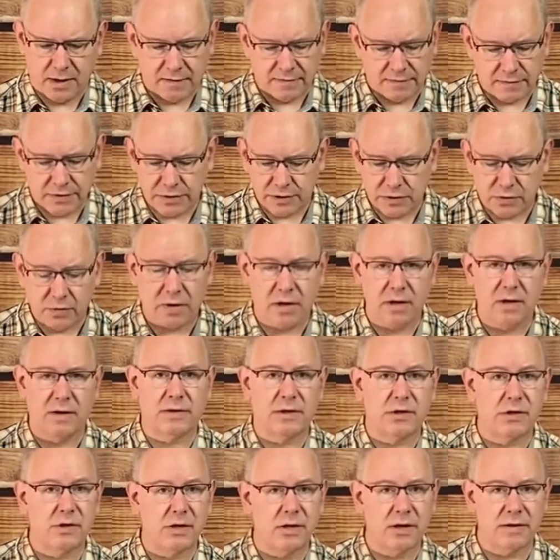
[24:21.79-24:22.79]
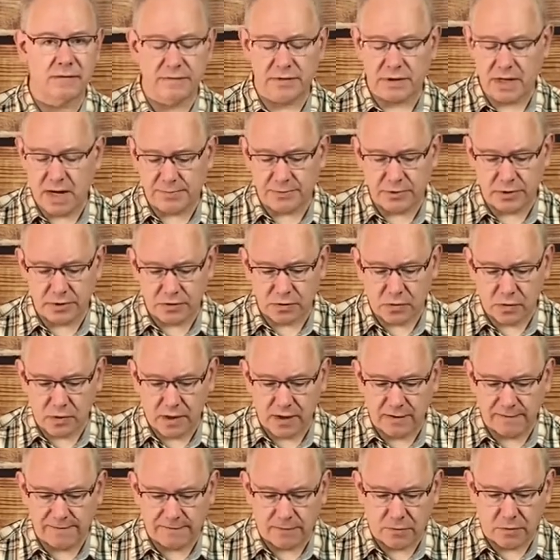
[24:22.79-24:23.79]
Verse 23 of chapter
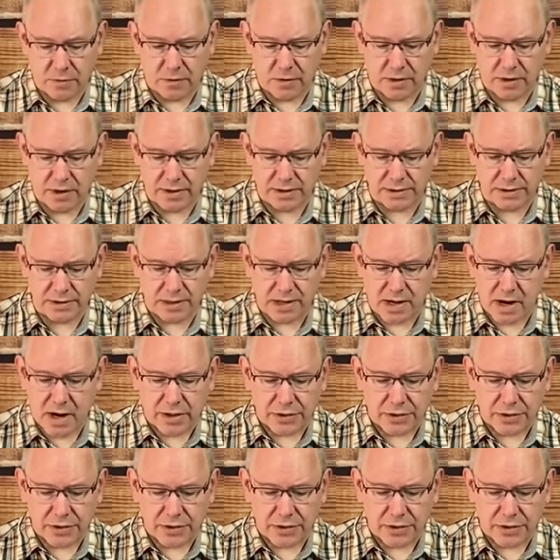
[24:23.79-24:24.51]
24 is,